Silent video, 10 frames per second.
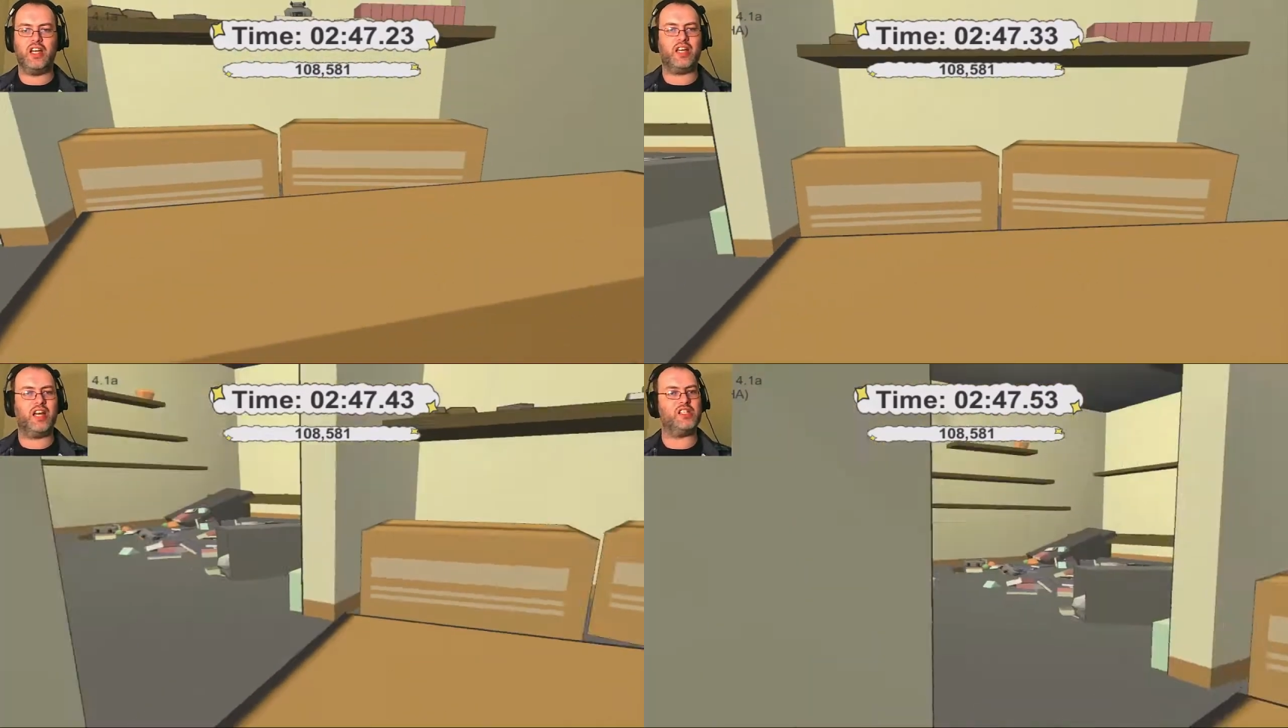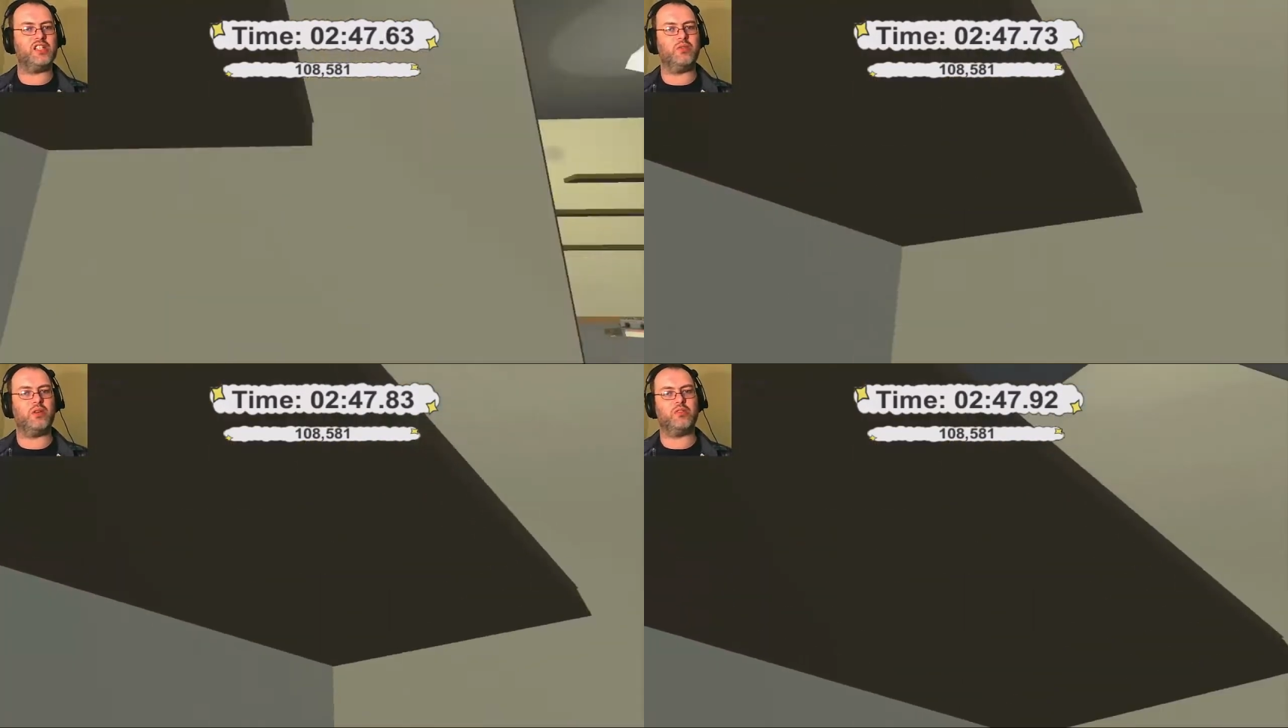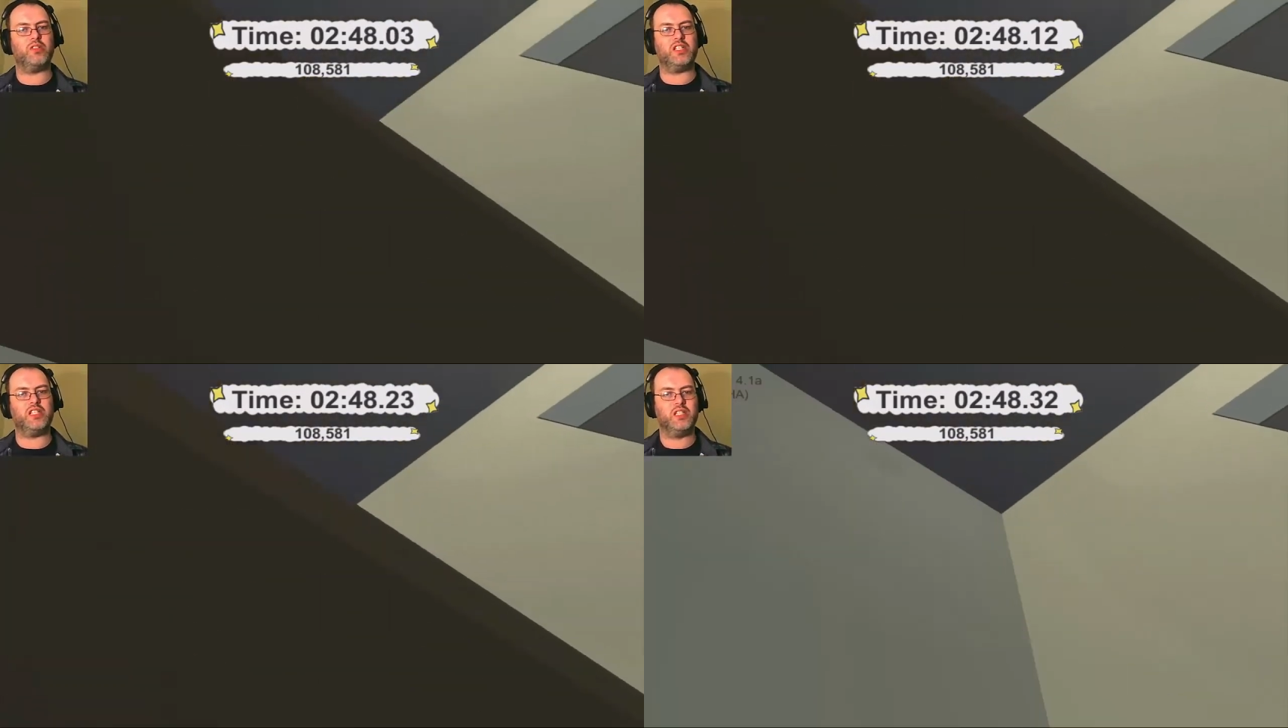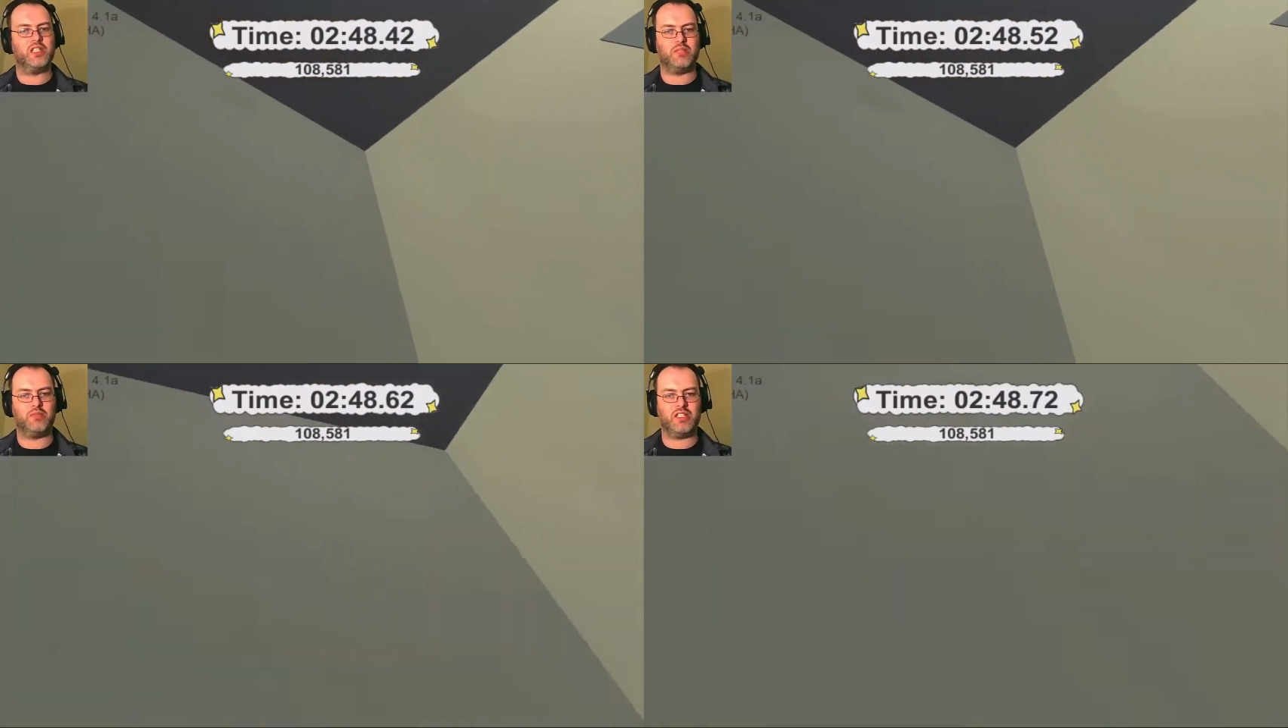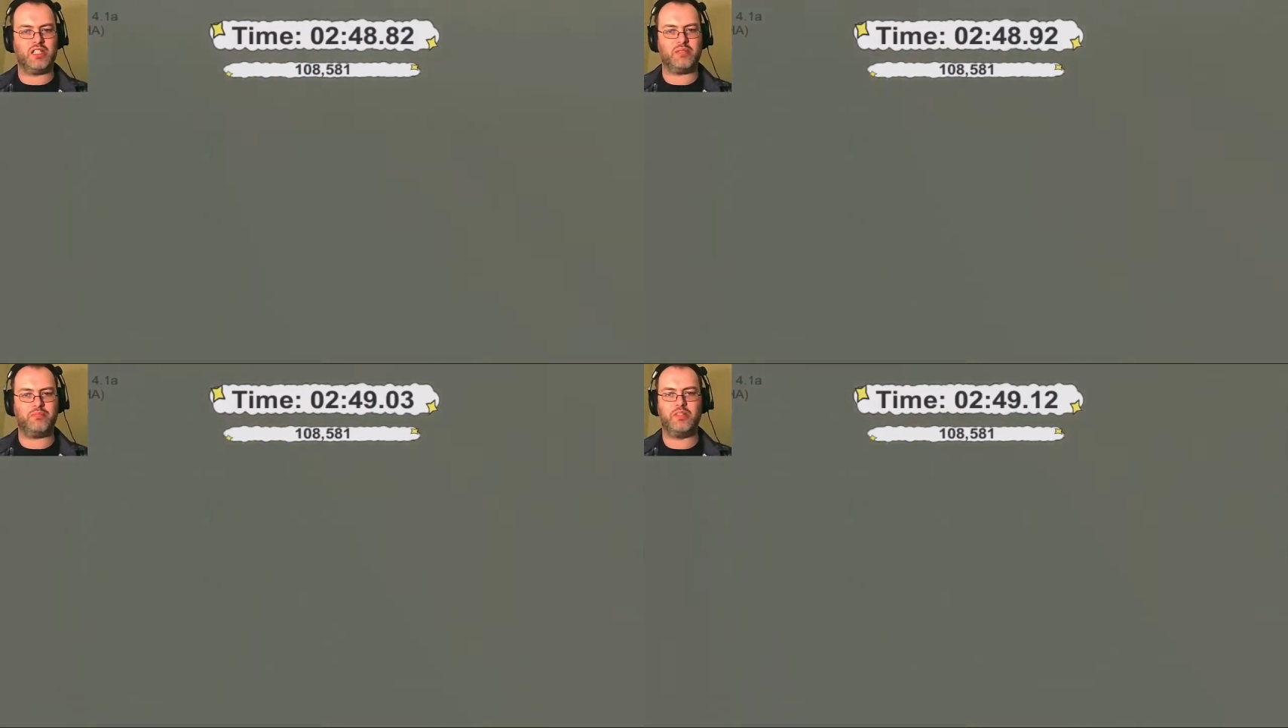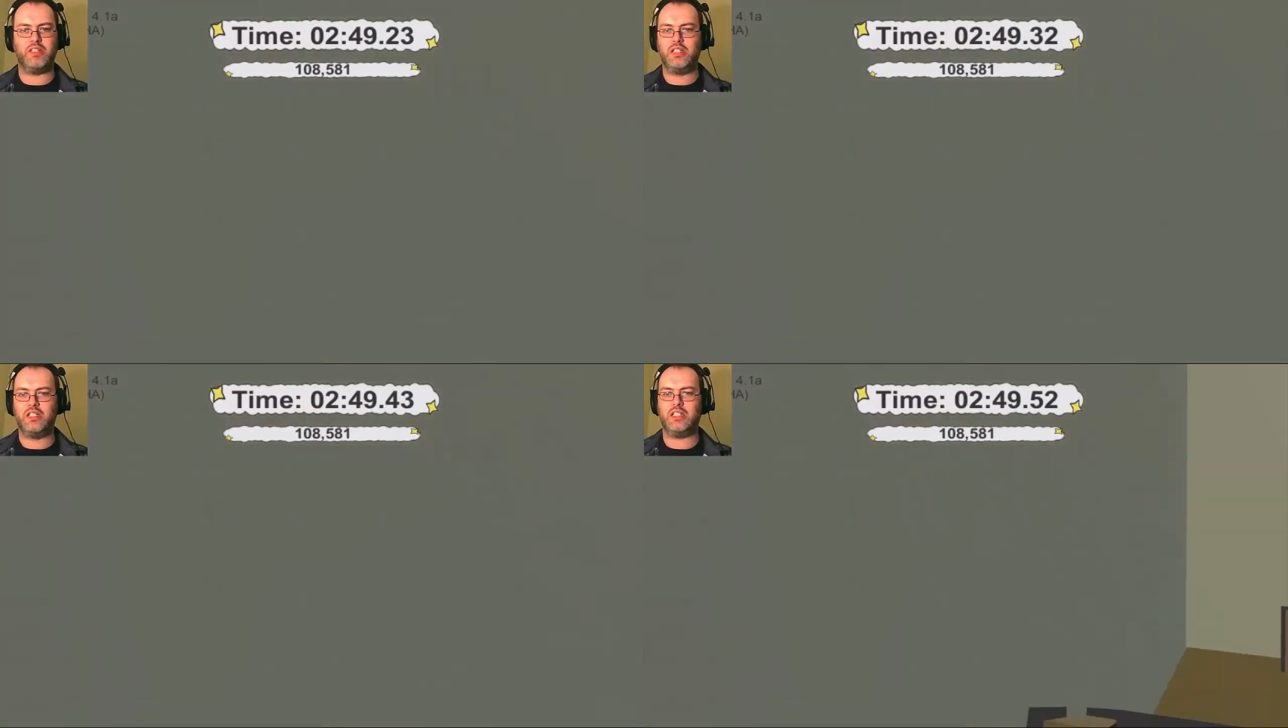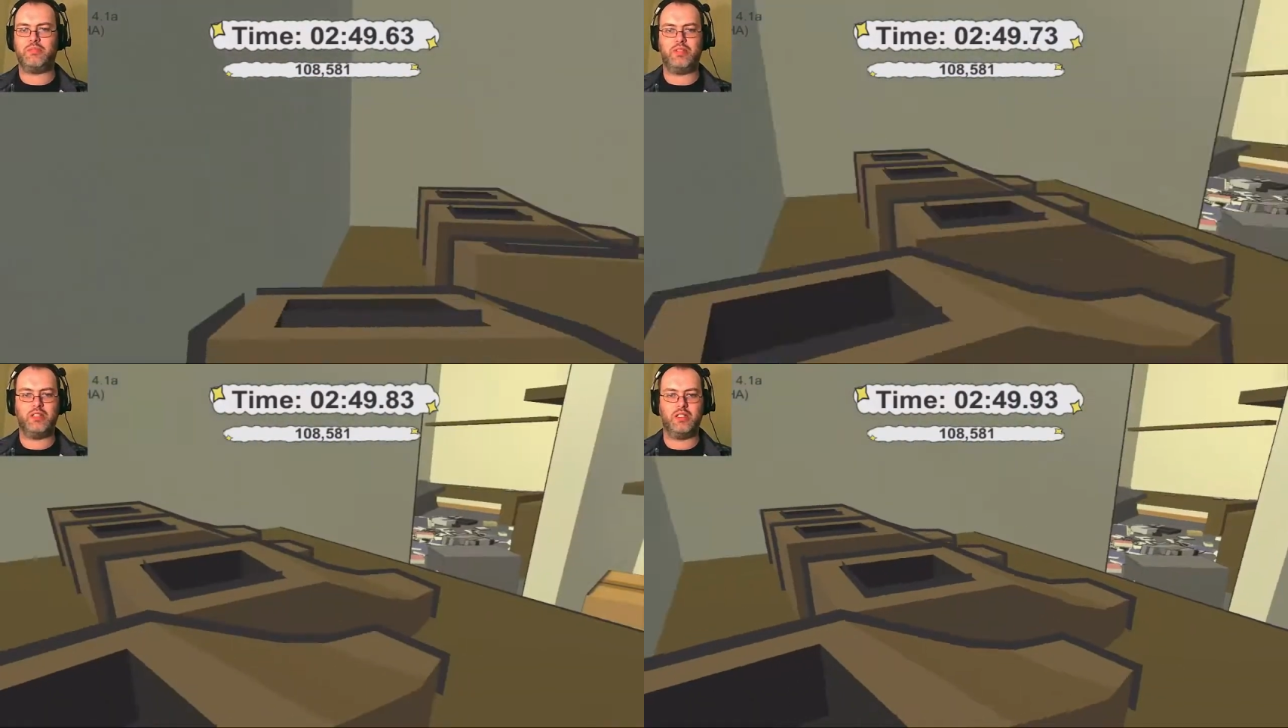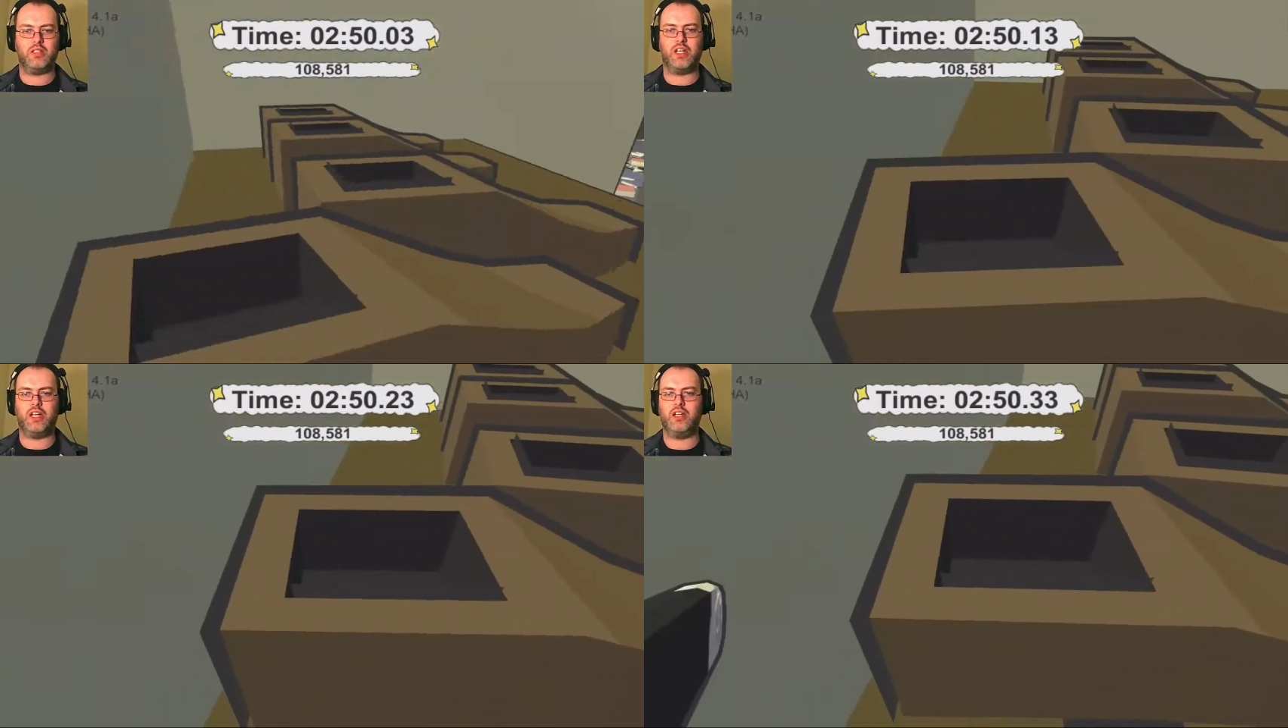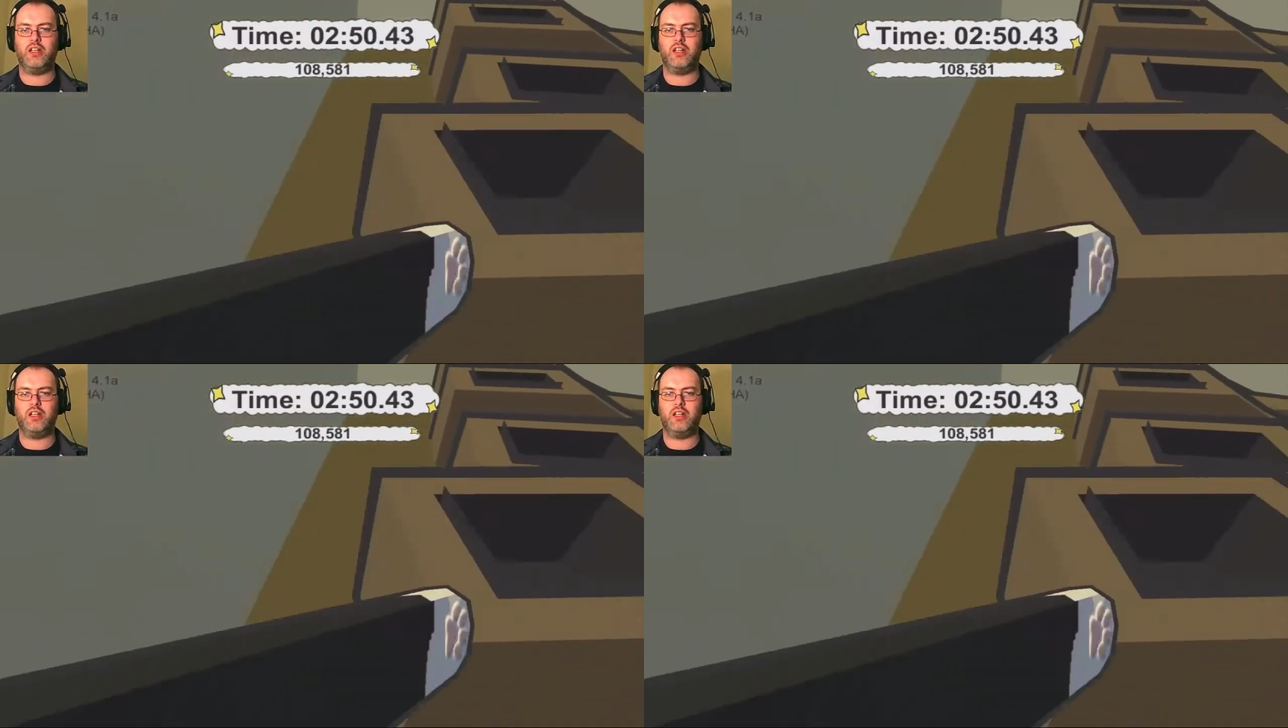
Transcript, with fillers: I can't see where I'm going. Come on, up, up. Okay.